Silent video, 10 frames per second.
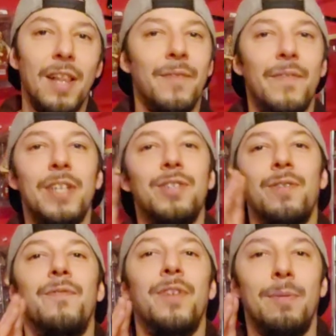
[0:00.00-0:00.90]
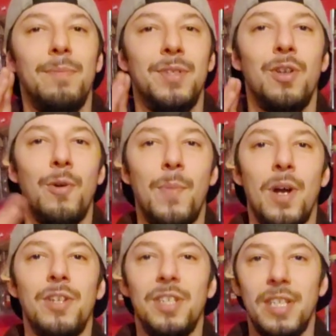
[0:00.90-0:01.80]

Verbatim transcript: elevates your film so much,